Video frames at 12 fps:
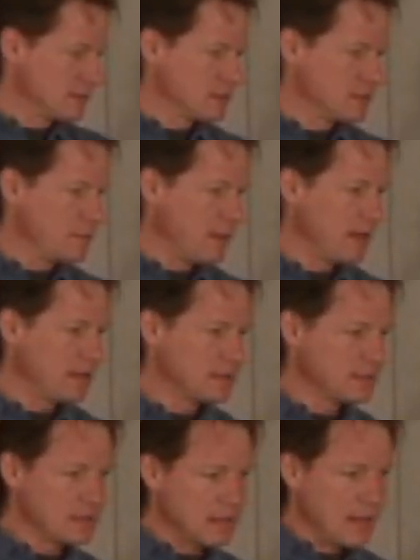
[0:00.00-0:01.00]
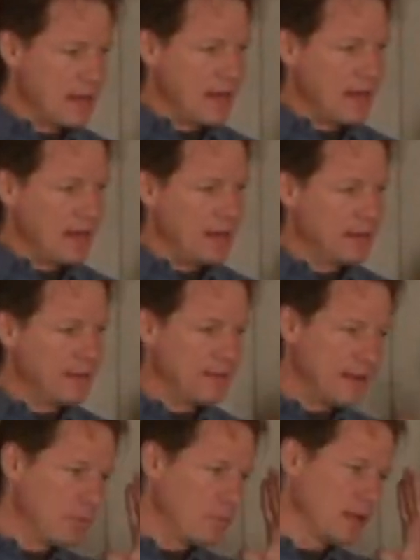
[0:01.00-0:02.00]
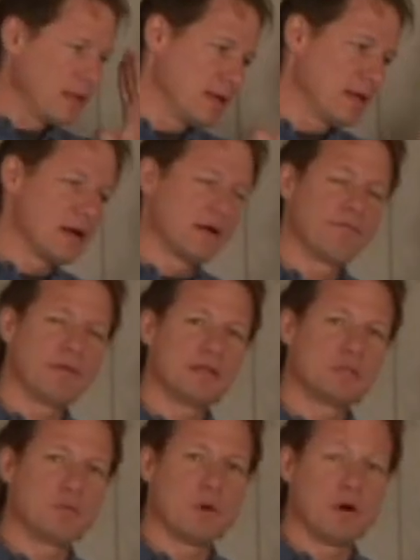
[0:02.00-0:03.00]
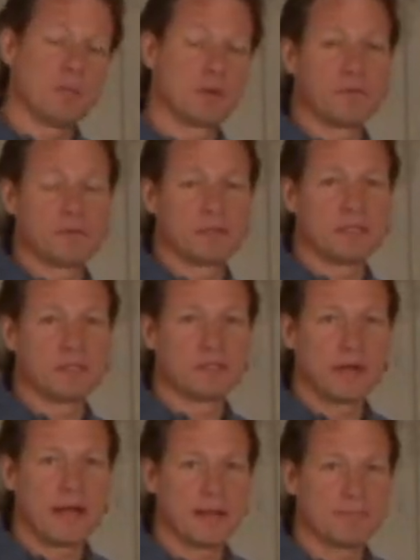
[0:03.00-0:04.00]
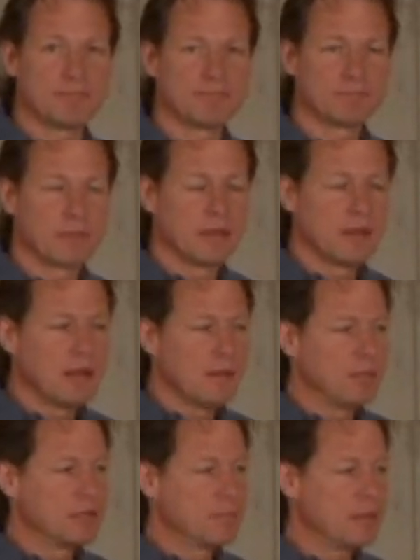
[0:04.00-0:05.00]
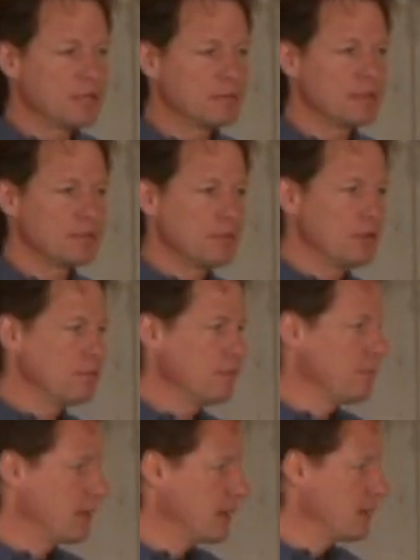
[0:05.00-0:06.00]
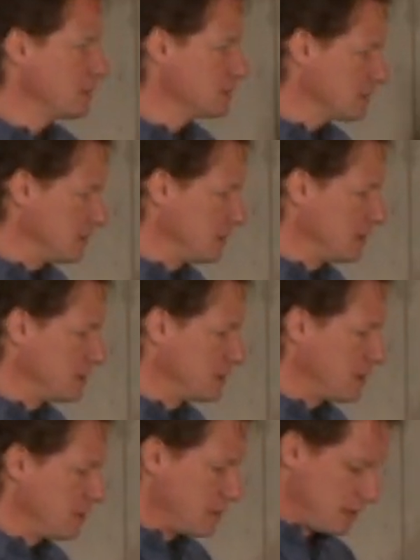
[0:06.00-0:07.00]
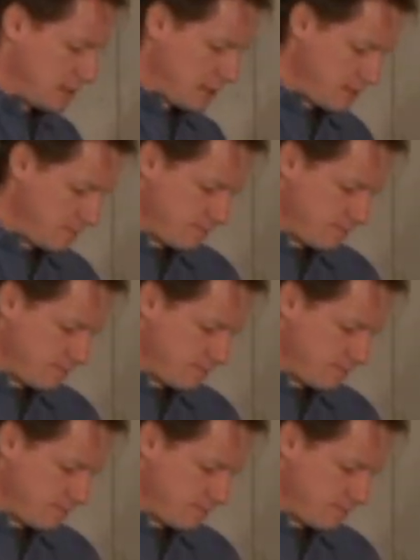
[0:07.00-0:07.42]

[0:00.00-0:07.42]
a space, and then we can get our finished wall perfectly straight. But the Basement to Beautiful panels need to go on a